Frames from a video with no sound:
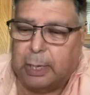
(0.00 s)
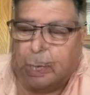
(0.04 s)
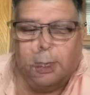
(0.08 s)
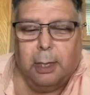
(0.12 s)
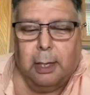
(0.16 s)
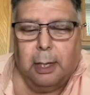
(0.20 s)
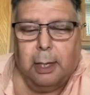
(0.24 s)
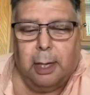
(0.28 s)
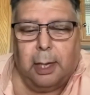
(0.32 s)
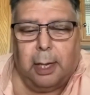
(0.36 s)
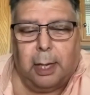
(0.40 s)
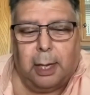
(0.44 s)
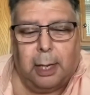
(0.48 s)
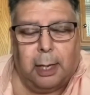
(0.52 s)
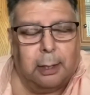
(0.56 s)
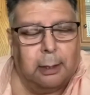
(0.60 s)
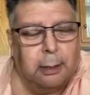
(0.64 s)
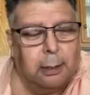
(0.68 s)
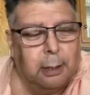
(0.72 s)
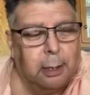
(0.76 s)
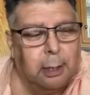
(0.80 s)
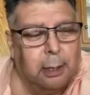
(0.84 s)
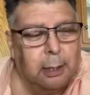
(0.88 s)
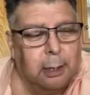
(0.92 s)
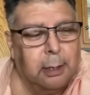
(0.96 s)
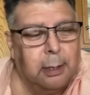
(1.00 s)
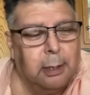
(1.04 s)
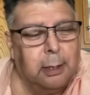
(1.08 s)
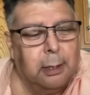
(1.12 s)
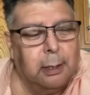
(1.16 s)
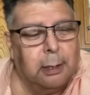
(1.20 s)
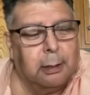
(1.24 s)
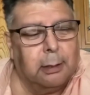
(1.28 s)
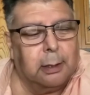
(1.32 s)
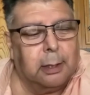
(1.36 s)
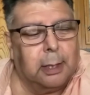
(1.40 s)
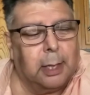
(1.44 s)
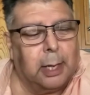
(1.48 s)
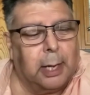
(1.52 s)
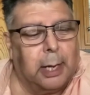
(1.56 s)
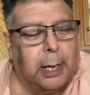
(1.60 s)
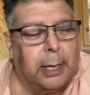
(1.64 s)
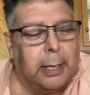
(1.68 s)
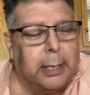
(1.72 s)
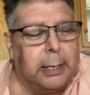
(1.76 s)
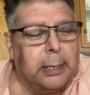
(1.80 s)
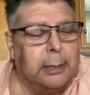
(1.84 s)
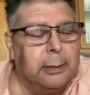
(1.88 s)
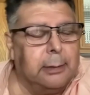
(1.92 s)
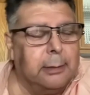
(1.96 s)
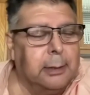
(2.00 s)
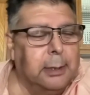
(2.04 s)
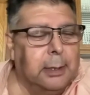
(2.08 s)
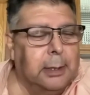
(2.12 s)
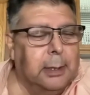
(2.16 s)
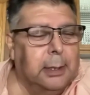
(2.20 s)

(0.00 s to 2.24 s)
And, you know, I